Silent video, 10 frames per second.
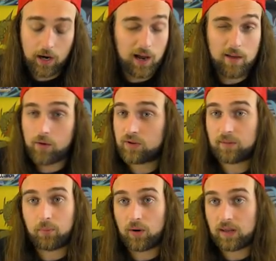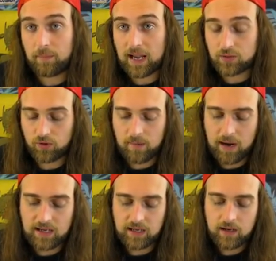I, I, there was a point in the past where I
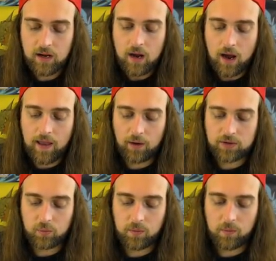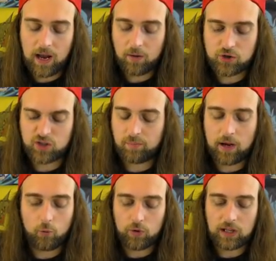mained it, and that was when I was just
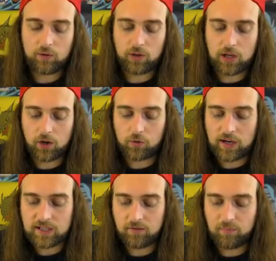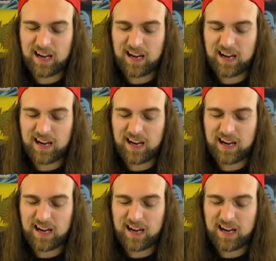playing really, really aggressive.